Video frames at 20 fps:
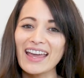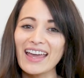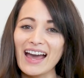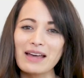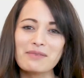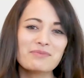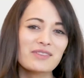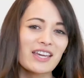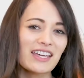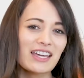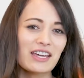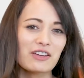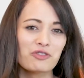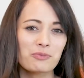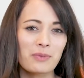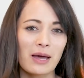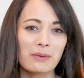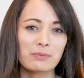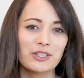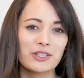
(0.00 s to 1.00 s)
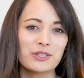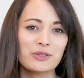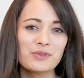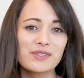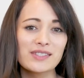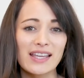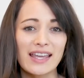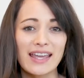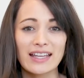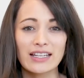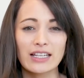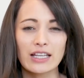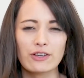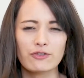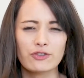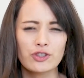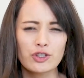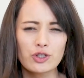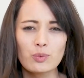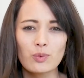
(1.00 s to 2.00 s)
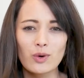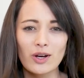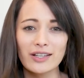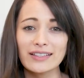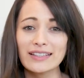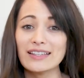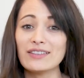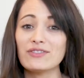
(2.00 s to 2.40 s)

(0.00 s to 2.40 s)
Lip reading: I'm KK from AppQs, and if you want